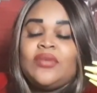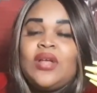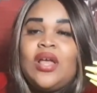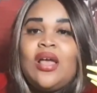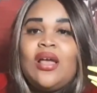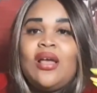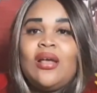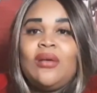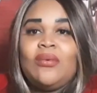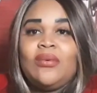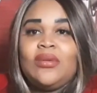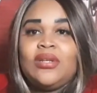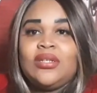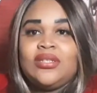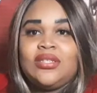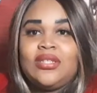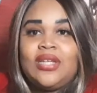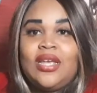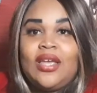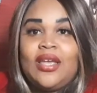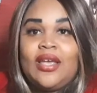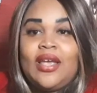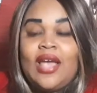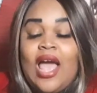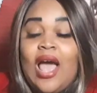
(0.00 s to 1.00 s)
I don't want to
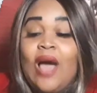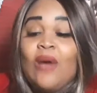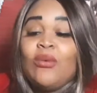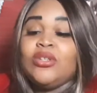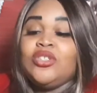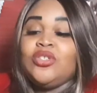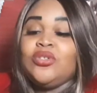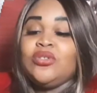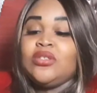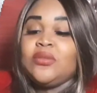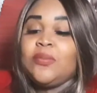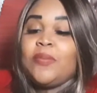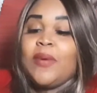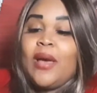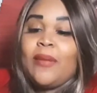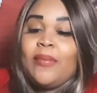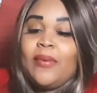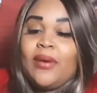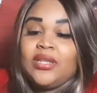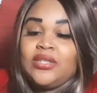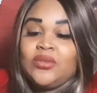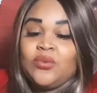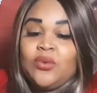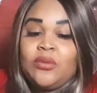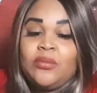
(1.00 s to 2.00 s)
say it. I would choose a
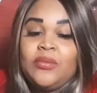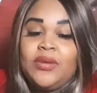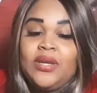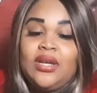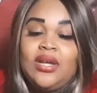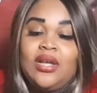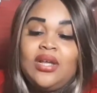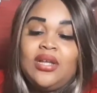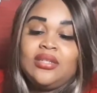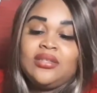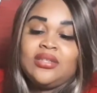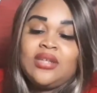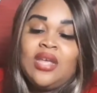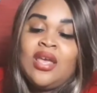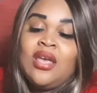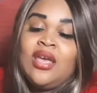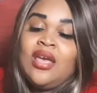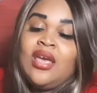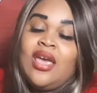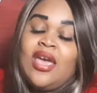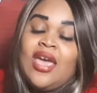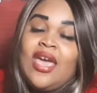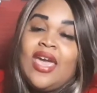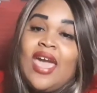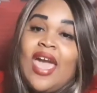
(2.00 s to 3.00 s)
Popeye's one because
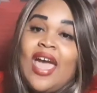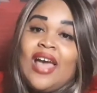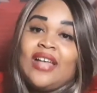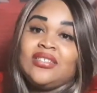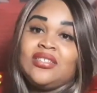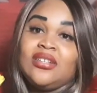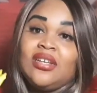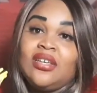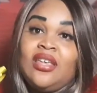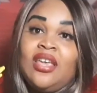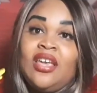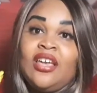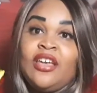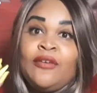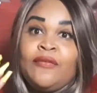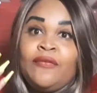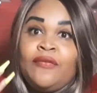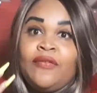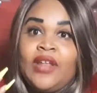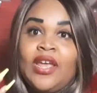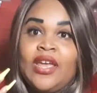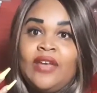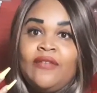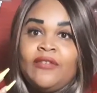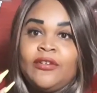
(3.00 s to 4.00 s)
it has a kick of
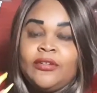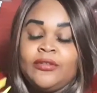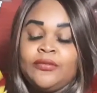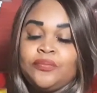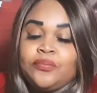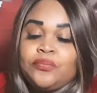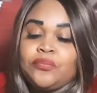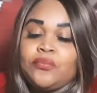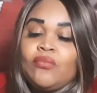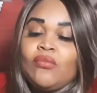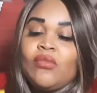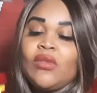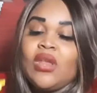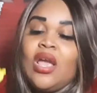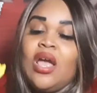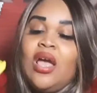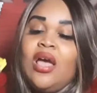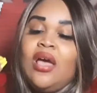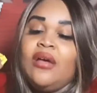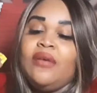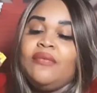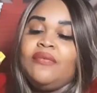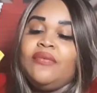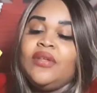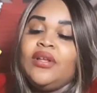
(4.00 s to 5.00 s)
flavor
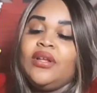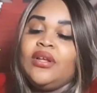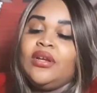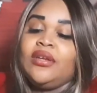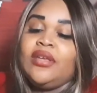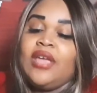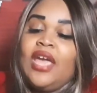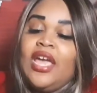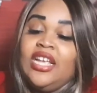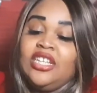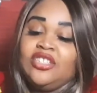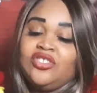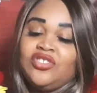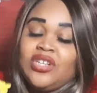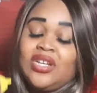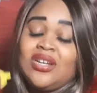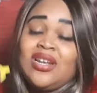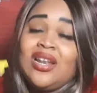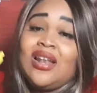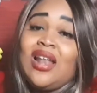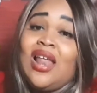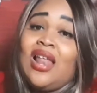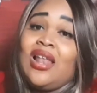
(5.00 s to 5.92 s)
of the Cajun, and